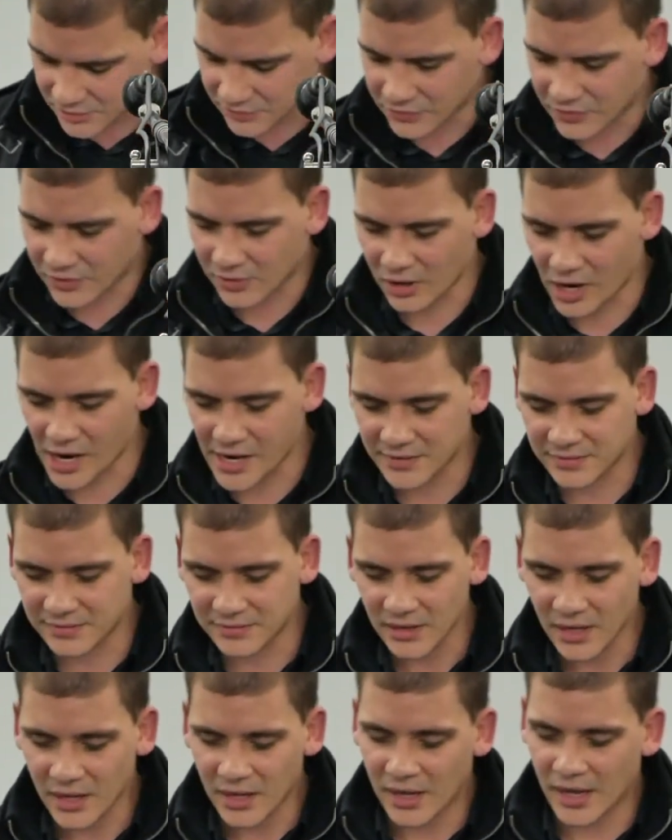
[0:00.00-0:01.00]
off Christ,
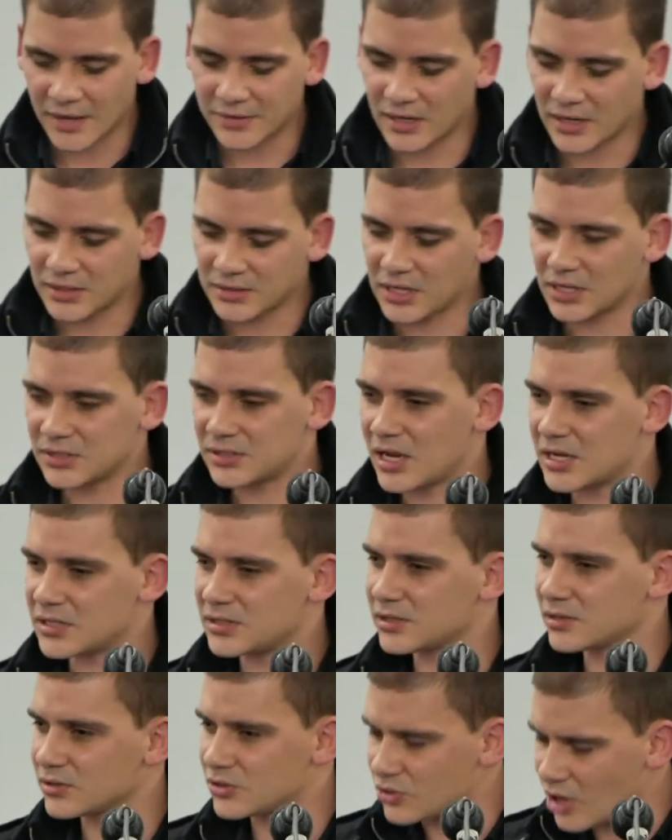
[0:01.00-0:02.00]
and
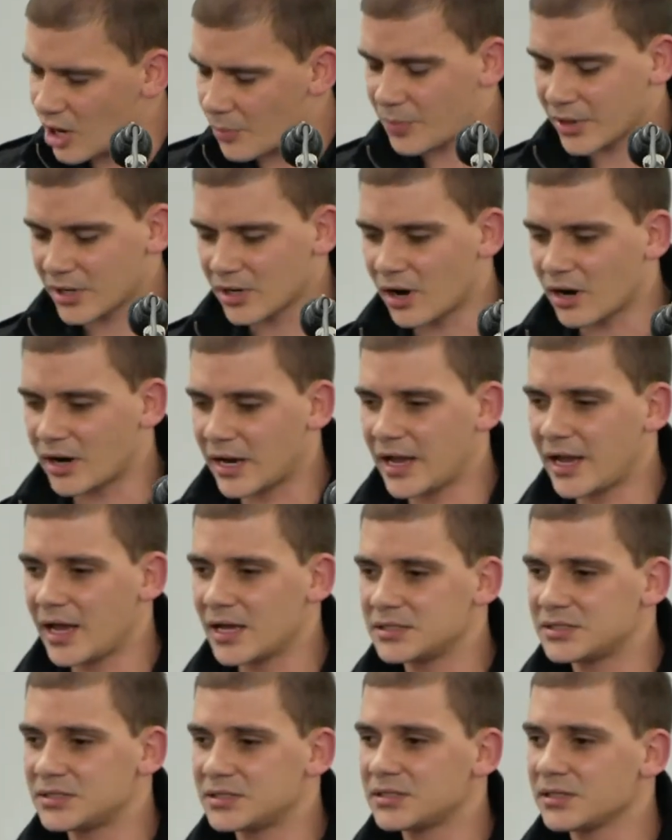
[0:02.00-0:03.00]
there's dropping our
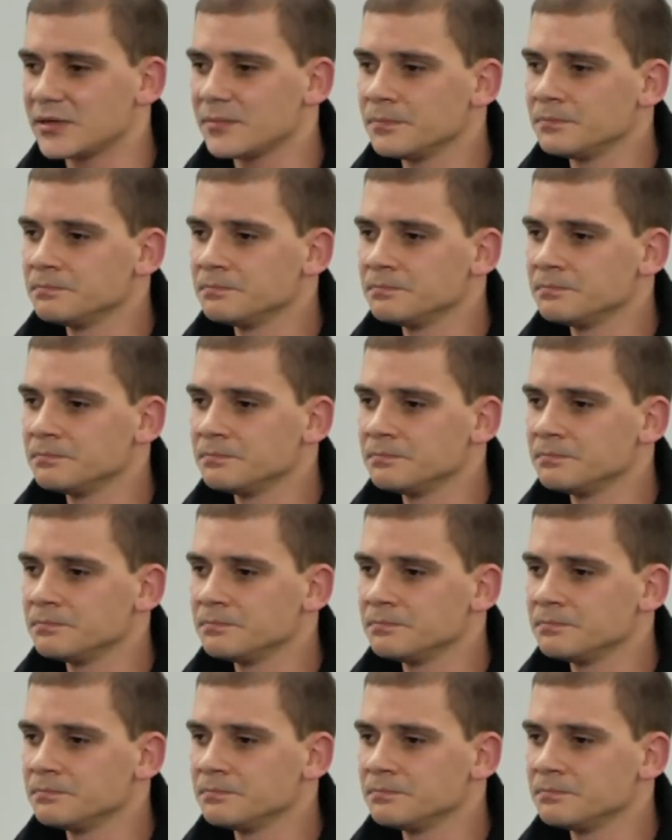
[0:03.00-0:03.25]
heads,